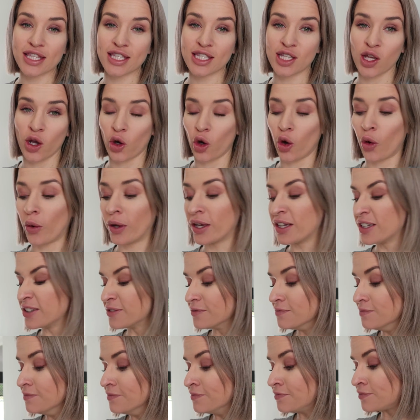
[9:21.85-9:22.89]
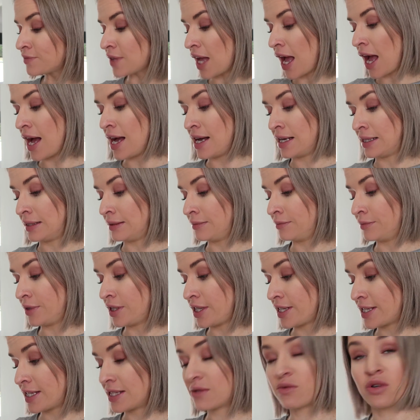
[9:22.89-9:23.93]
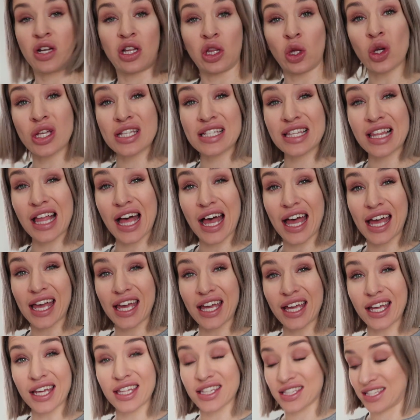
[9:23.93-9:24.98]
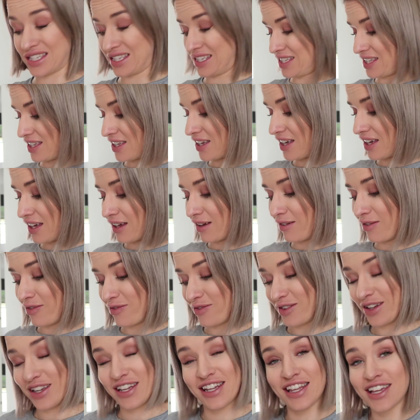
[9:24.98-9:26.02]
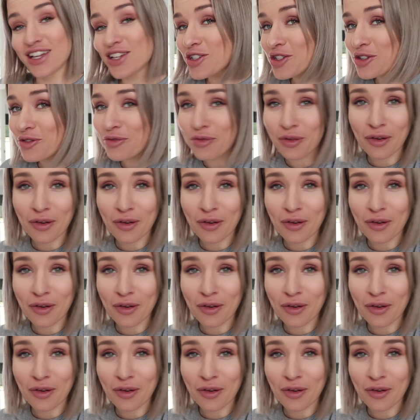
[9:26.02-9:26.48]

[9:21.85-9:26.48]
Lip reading: So this is what it looks like. This is the finished